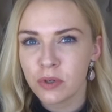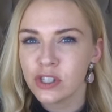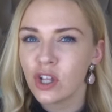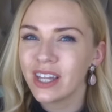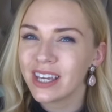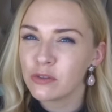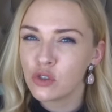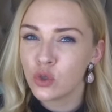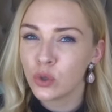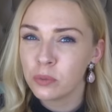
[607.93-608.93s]
It's not like a
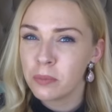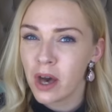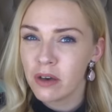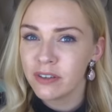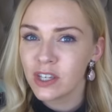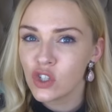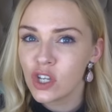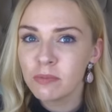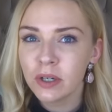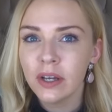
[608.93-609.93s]
true perfect
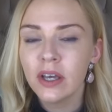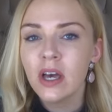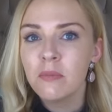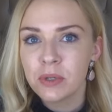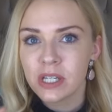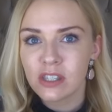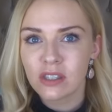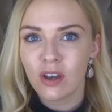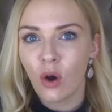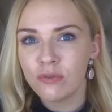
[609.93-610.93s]
Chypre, but it's
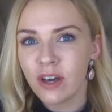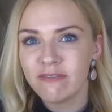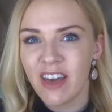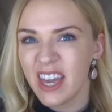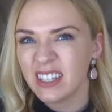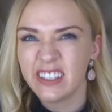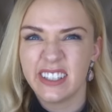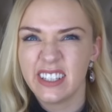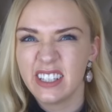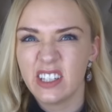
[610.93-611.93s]
of that vein,
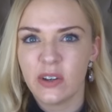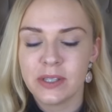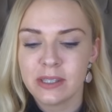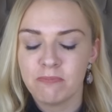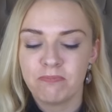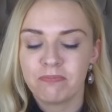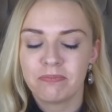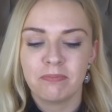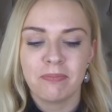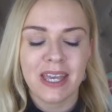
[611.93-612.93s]
and you know, it's
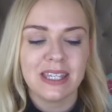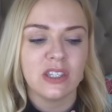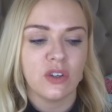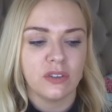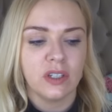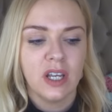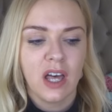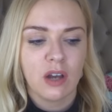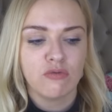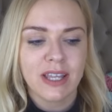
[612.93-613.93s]
based on
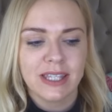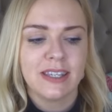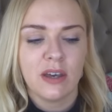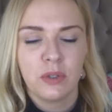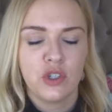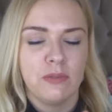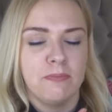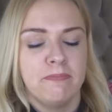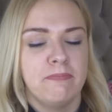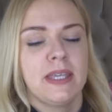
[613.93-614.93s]
Arantia, which is
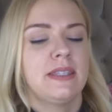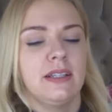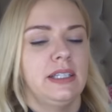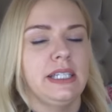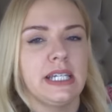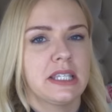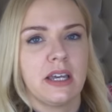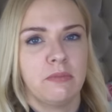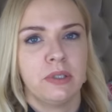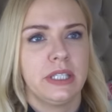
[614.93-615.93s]
basically near
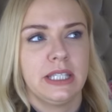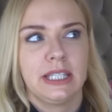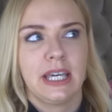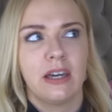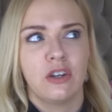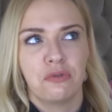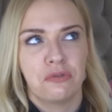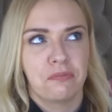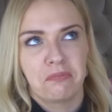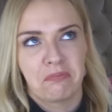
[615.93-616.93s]
Cyprus, kind of.